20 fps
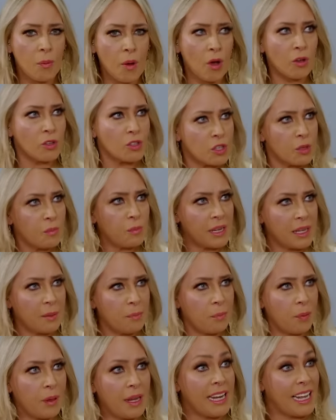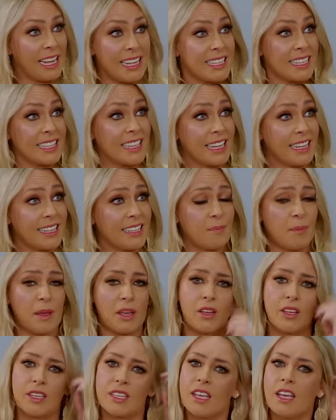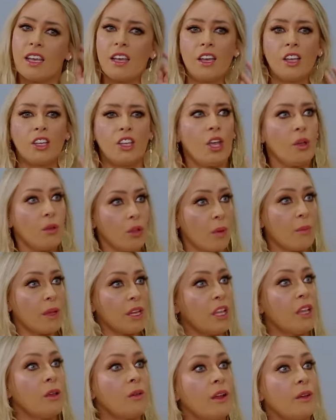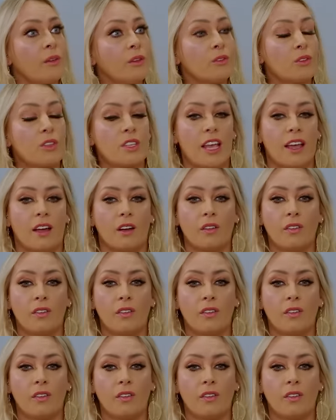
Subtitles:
possibly police this because... I mean, you know yourself.